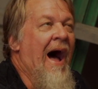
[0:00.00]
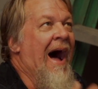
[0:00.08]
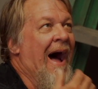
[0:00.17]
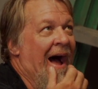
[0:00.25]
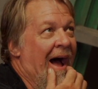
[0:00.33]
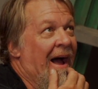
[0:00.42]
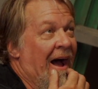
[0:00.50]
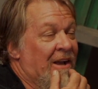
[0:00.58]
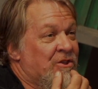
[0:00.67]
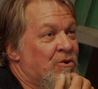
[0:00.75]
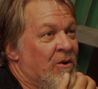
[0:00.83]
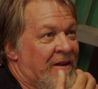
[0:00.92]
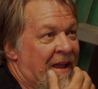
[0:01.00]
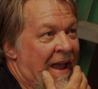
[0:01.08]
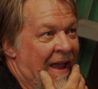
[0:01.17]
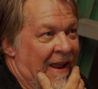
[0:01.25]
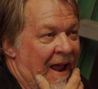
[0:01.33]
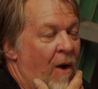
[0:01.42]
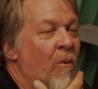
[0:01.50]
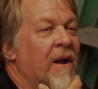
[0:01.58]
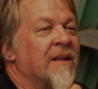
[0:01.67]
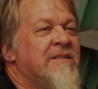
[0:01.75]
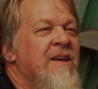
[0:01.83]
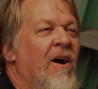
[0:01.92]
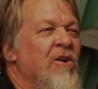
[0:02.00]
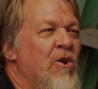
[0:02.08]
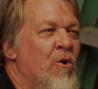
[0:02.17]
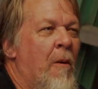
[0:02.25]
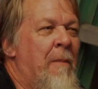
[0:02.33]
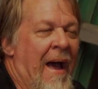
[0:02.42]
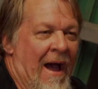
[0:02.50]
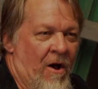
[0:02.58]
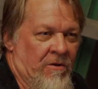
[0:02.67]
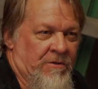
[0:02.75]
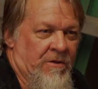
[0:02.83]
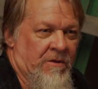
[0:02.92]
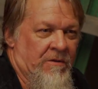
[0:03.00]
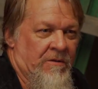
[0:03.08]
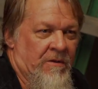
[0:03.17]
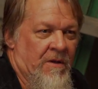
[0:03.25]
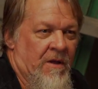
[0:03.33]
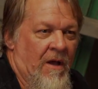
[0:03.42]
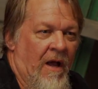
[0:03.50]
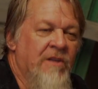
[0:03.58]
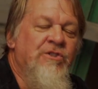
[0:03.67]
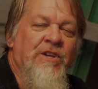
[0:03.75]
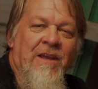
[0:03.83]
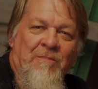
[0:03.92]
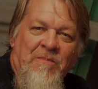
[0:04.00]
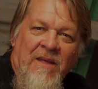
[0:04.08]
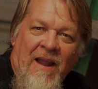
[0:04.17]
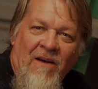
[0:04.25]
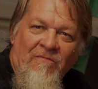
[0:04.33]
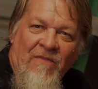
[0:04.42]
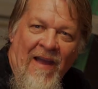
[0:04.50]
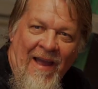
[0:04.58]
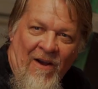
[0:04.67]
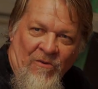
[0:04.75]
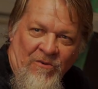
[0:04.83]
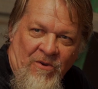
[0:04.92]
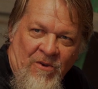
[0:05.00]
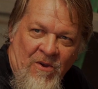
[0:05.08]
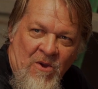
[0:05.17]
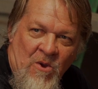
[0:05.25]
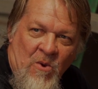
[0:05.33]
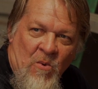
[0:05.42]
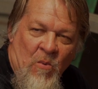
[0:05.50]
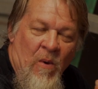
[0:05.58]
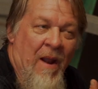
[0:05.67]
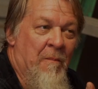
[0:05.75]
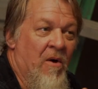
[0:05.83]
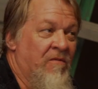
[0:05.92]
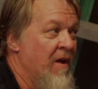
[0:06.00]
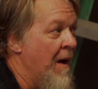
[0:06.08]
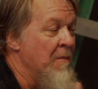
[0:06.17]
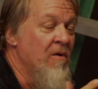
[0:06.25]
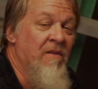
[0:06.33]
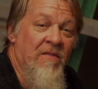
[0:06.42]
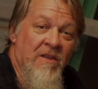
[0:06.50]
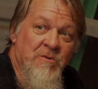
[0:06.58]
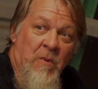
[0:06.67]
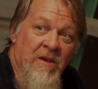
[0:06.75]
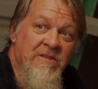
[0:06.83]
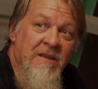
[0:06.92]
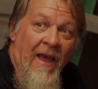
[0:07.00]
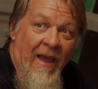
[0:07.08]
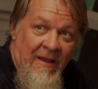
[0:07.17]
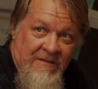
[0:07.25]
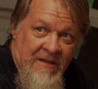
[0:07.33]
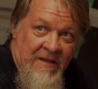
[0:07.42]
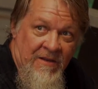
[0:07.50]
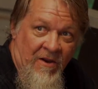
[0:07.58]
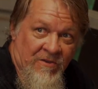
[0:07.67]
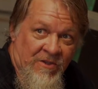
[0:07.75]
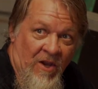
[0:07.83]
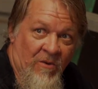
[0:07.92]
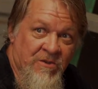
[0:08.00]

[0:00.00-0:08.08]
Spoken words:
I sure can. I want to tell you about a Jeep that I found when I moved in. I moved in this place 18 years ago.